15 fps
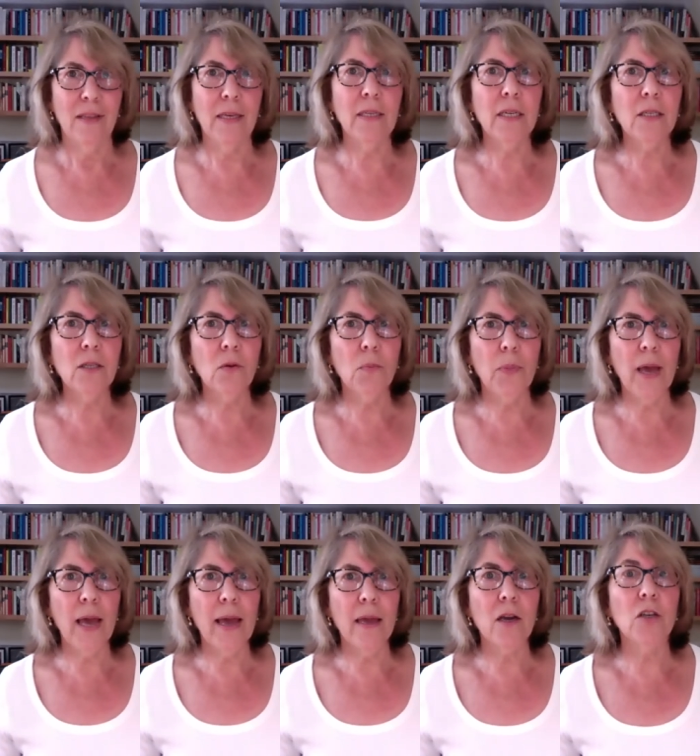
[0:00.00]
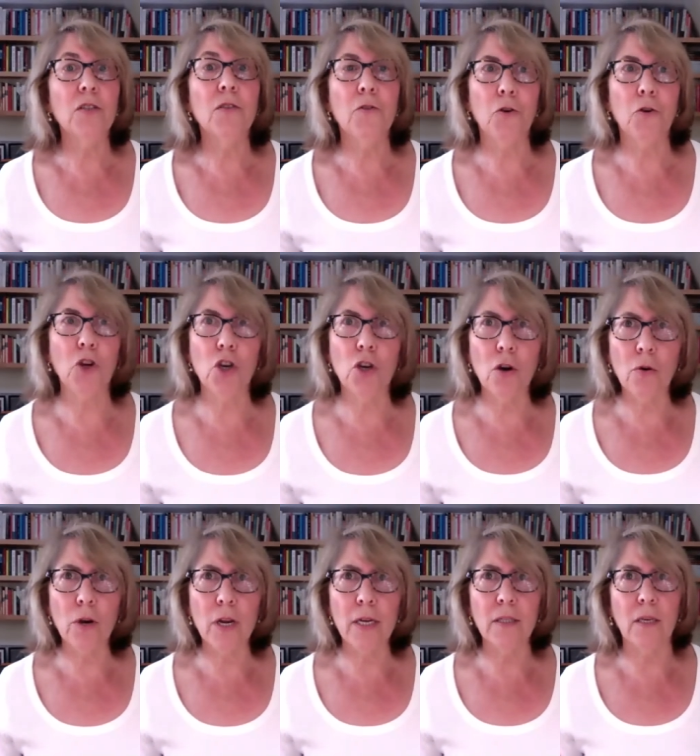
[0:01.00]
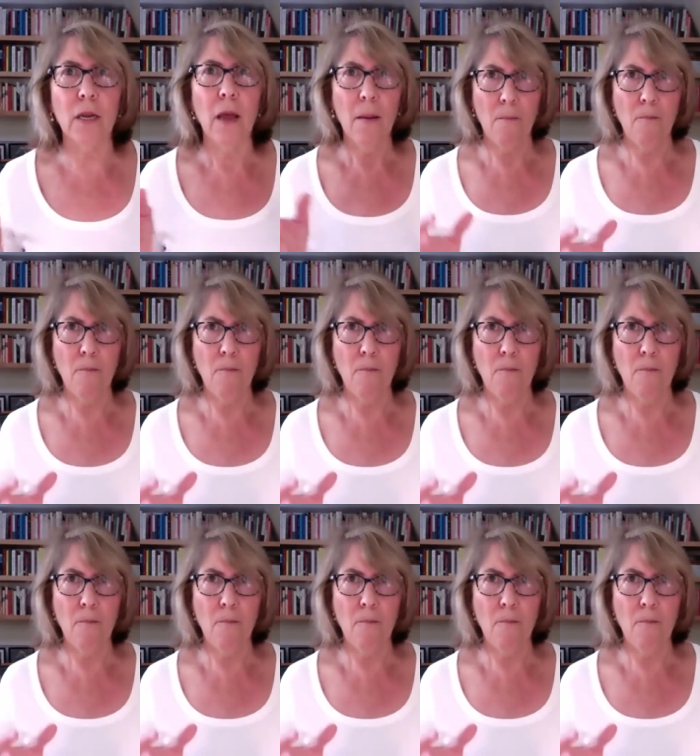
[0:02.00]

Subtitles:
They disobey because they're curious,